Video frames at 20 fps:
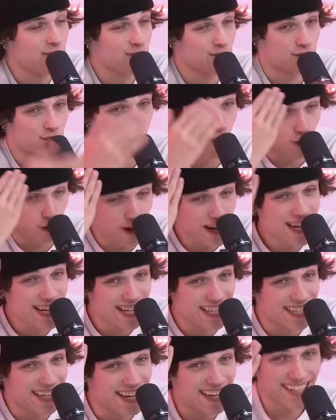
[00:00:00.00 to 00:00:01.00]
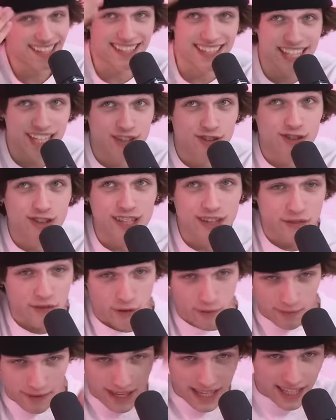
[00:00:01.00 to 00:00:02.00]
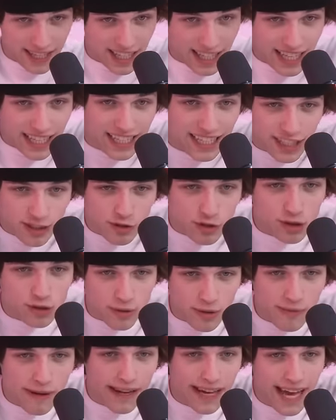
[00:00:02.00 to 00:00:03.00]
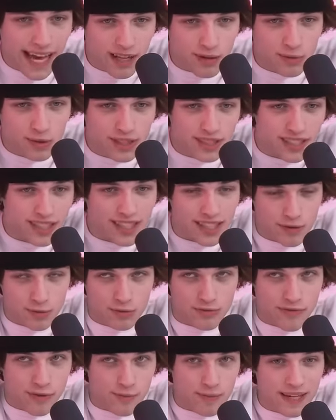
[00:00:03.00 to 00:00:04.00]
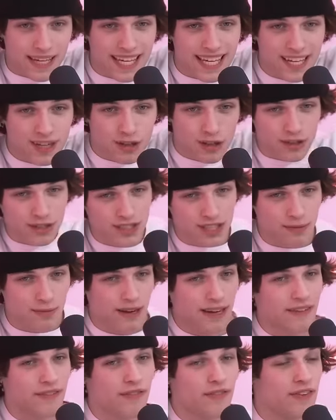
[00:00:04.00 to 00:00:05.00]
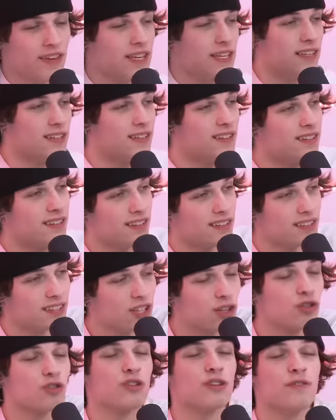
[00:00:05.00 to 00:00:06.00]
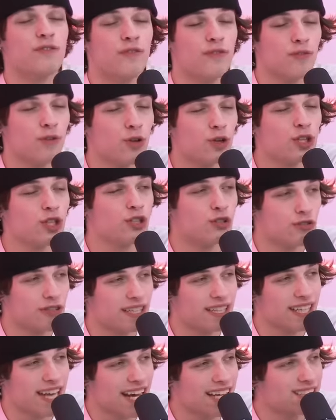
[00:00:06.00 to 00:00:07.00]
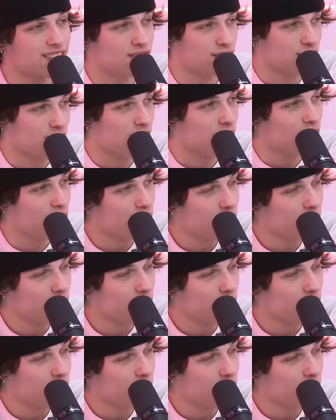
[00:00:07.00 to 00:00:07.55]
was green, literally from like this was where my head was from here Calling to me my dirty. Literally fully green head to toe.